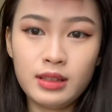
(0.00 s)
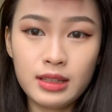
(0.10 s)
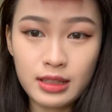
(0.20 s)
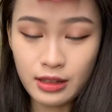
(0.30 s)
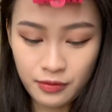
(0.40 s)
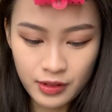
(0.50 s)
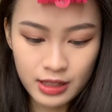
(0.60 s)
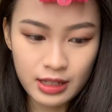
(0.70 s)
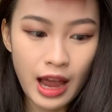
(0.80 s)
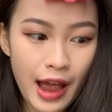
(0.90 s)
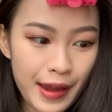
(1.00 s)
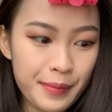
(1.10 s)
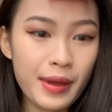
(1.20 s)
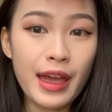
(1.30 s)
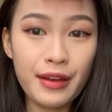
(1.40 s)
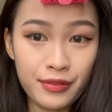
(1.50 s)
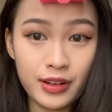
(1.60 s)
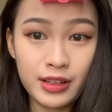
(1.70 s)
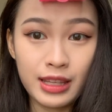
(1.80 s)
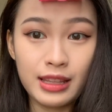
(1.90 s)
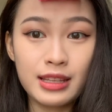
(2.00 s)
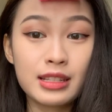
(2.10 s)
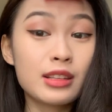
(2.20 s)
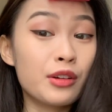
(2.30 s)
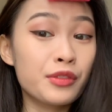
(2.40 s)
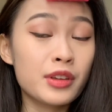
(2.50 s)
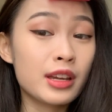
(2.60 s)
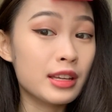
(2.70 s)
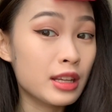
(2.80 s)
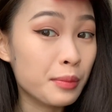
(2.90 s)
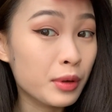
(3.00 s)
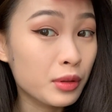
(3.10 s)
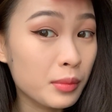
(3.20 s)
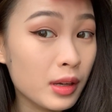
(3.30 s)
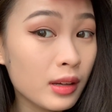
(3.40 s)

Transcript: This is the first time ever that this sort of thing has happened to me. I